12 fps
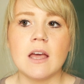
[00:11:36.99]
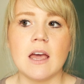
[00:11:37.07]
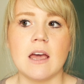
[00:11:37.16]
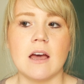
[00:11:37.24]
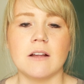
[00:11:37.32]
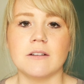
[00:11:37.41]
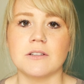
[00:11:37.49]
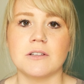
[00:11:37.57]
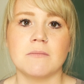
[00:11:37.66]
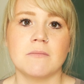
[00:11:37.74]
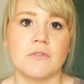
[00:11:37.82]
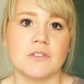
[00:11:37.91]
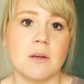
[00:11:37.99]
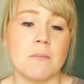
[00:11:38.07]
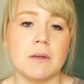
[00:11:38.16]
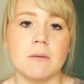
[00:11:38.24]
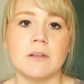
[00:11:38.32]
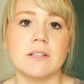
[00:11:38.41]
and for some
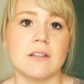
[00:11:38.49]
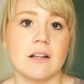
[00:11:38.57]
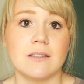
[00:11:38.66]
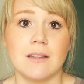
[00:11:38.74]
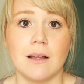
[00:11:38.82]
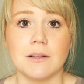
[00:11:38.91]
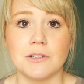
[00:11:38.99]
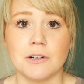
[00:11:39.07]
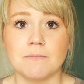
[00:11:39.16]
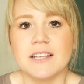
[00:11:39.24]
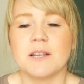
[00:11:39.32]
babies that's the answer.